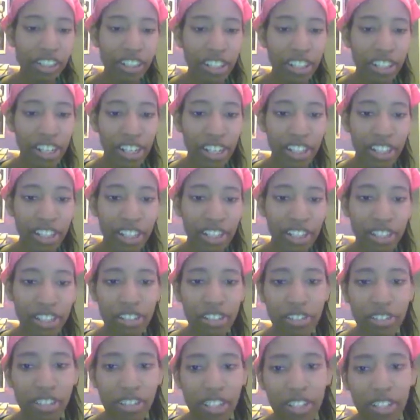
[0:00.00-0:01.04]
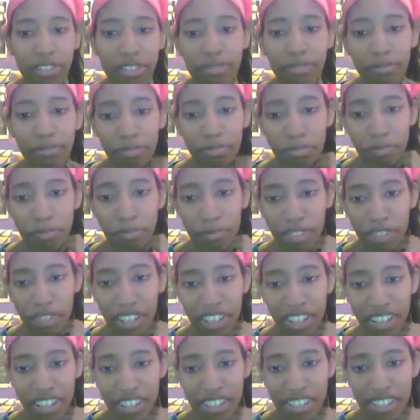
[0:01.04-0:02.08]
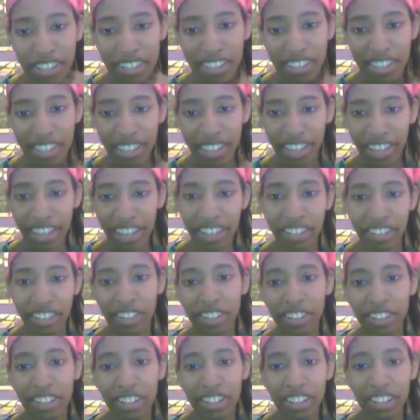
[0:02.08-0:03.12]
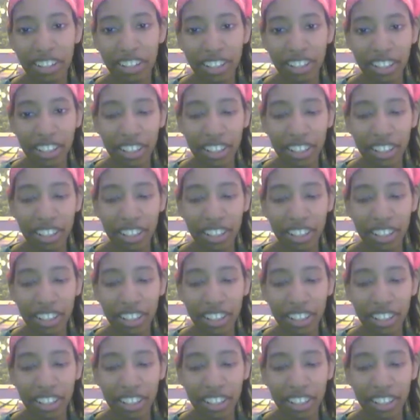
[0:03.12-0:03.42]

and you can see that in her,